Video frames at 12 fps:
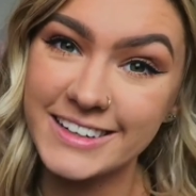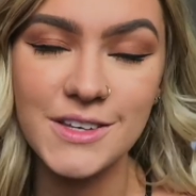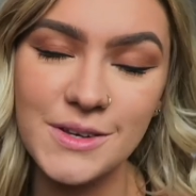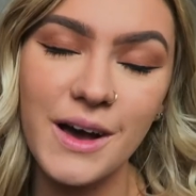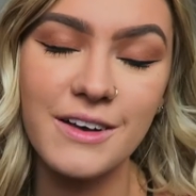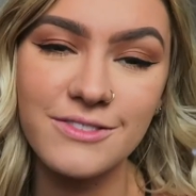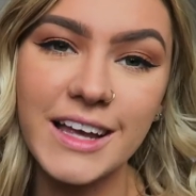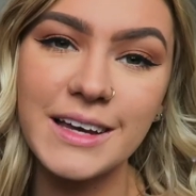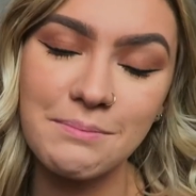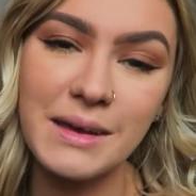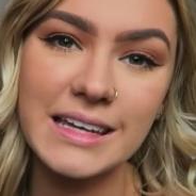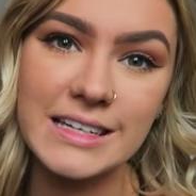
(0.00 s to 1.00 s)
So I've
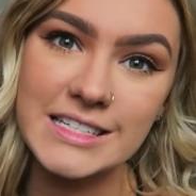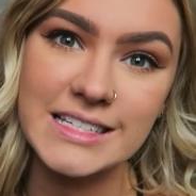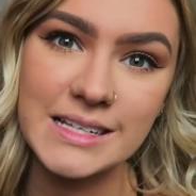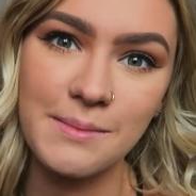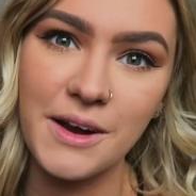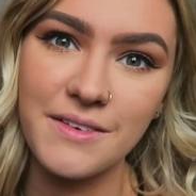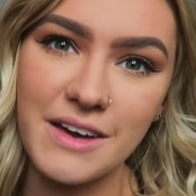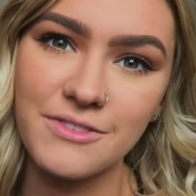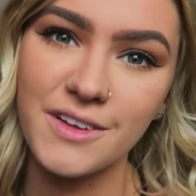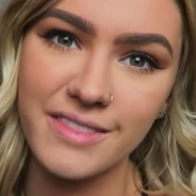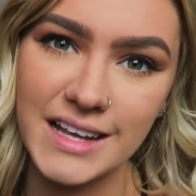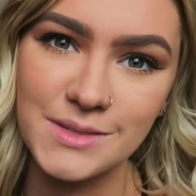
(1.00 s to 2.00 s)
like made a decent amount of
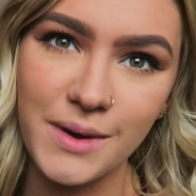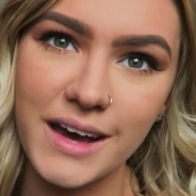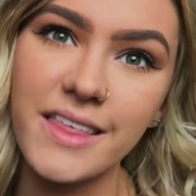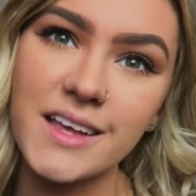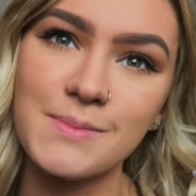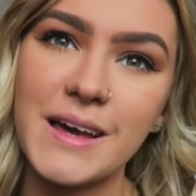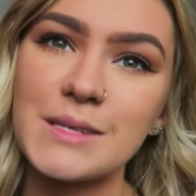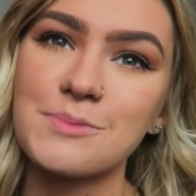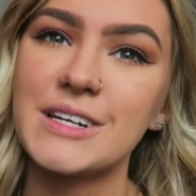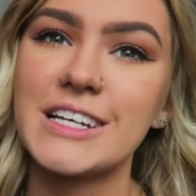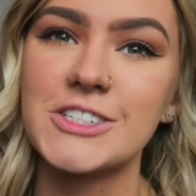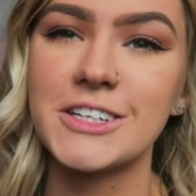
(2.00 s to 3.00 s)
effort, that's why, that's my
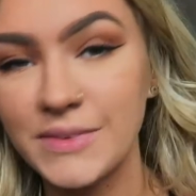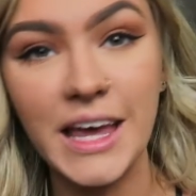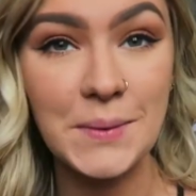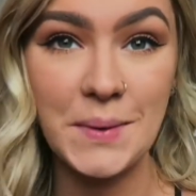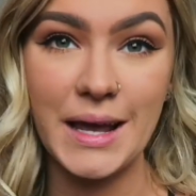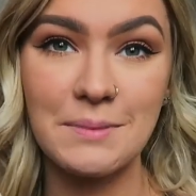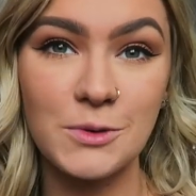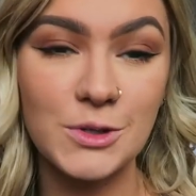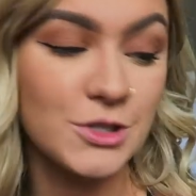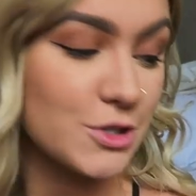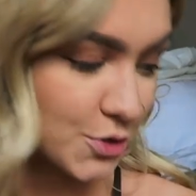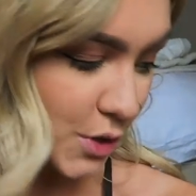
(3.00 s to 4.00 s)
explanation. Anyway, I'm
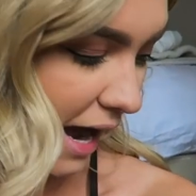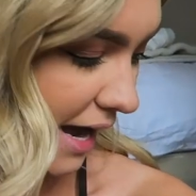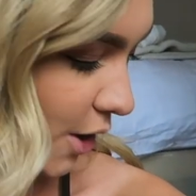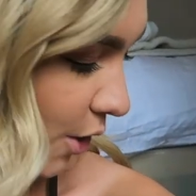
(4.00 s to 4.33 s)
going to try